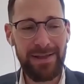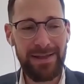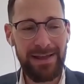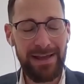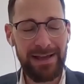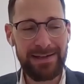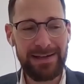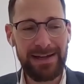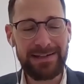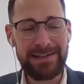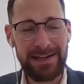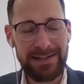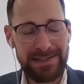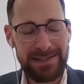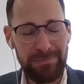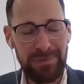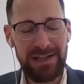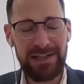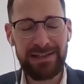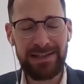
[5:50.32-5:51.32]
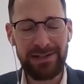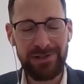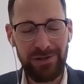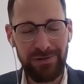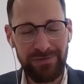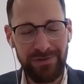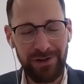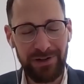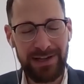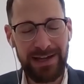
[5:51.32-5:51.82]
it doesn't mean that you've
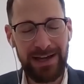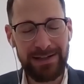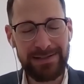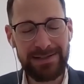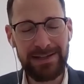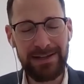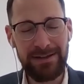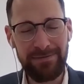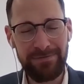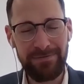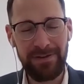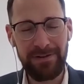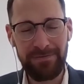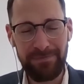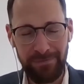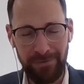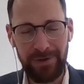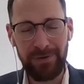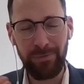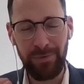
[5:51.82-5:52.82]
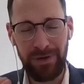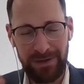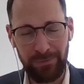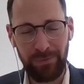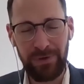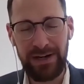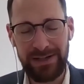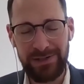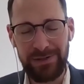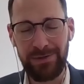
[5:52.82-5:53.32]
got cancer
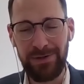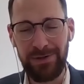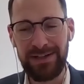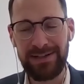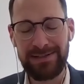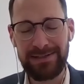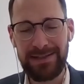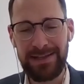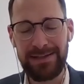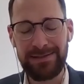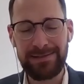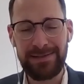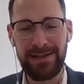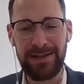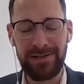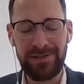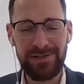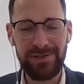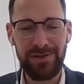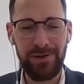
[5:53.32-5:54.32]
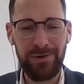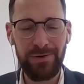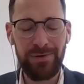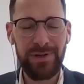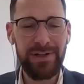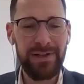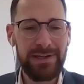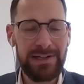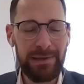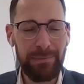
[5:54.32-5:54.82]
when I do list these things. So
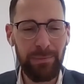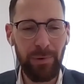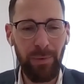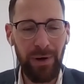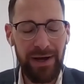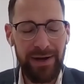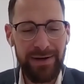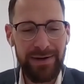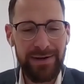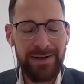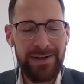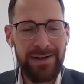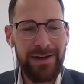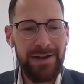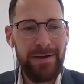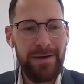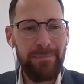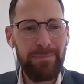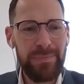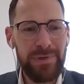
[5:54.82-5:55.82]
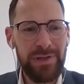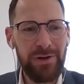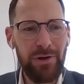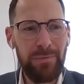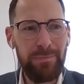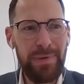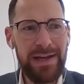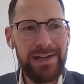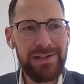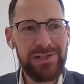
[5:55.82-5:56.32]
number one,
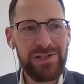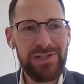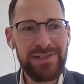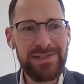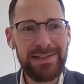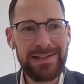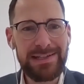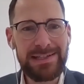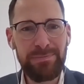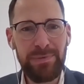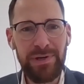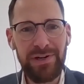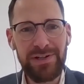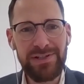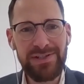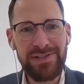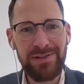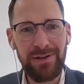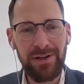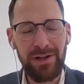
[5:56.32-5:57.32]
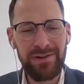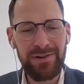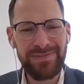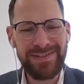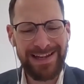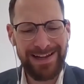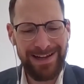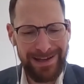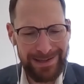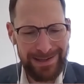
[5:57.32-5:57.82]
patients experience a lot of
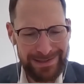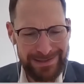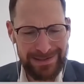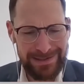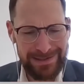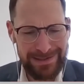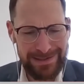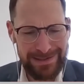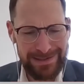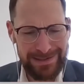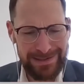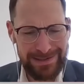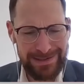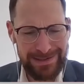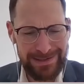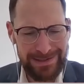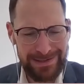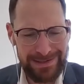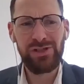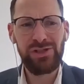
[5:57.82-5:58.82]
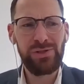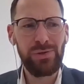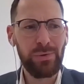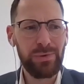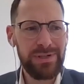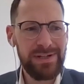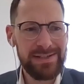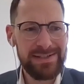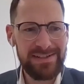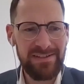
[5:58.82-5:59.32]
tiredness,
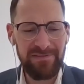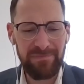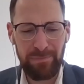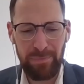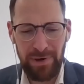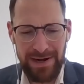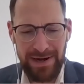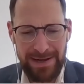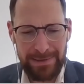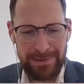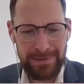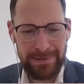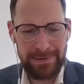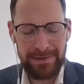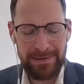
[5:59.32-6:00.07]
shortness of breath.